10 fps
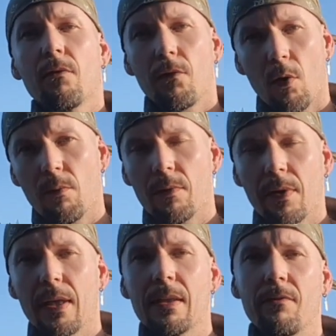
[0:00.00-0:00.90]
from
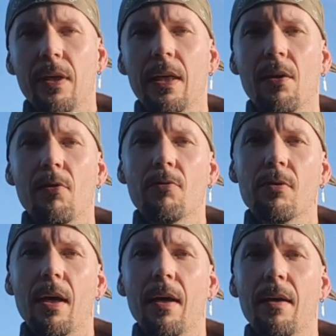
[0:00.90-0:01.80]
these videos,
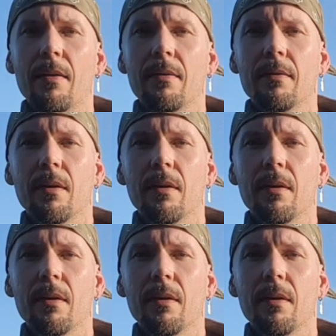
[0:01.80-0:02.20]
and